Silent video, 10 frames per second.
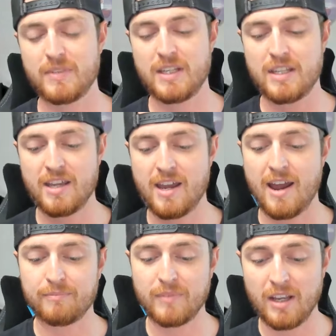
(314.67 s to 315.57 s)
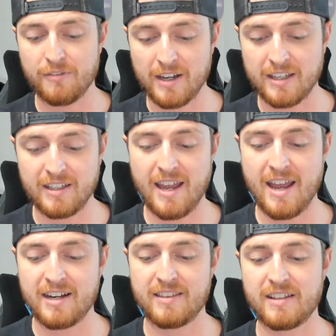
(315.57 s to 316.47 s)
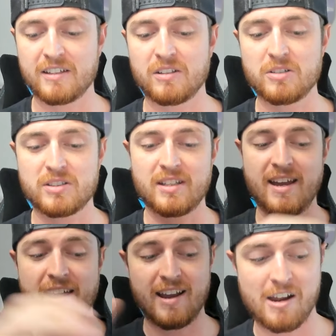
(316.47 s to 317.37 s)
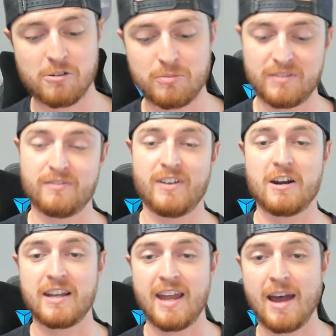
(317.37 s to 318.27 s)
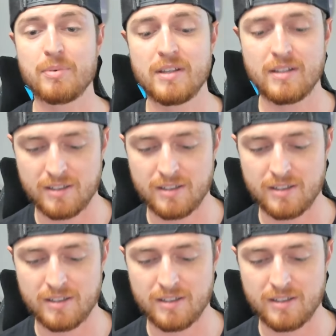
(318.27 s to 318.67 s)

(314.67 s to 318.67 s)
yeah, if I can get anything close to that, I will be very happy.